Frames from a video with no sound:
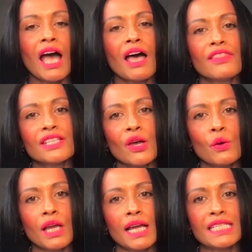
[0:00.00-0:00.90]
This whole
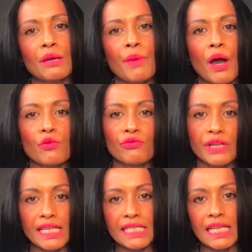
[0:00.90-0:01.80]
idea about
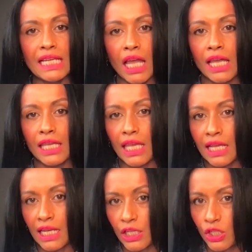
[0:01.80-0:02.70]
reading like
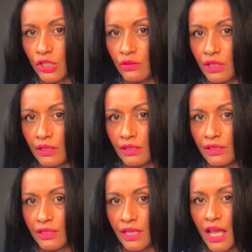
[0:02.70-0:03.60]
English students.